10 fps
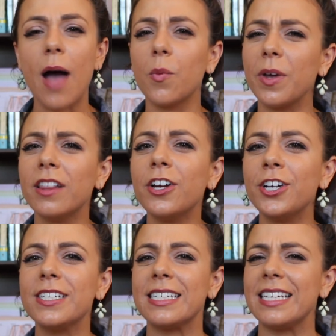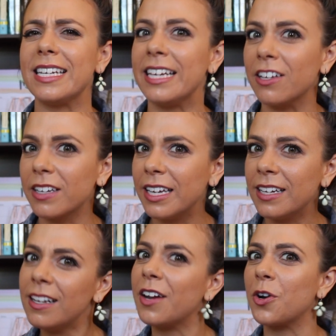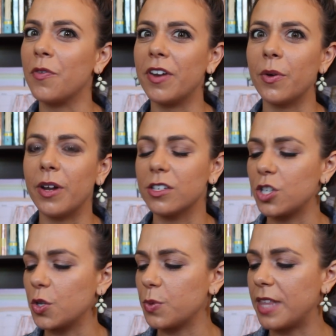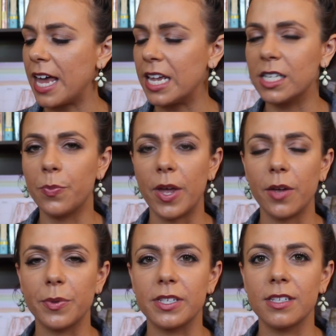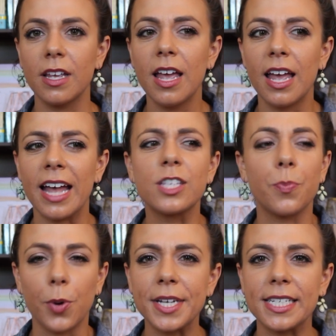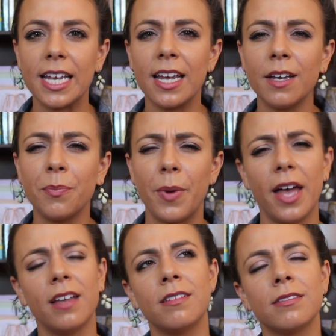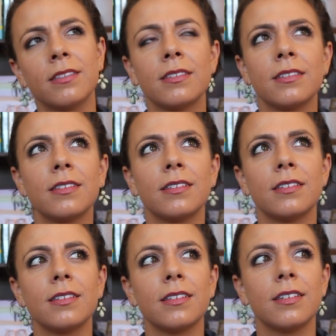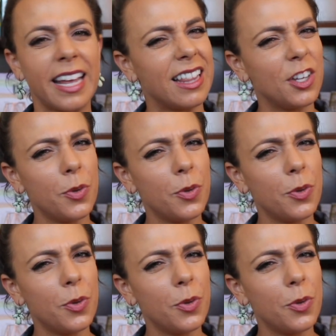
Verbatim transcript: We learned Danelian. I don't know if anyone else knows what that is, but it was, it's printing, but like a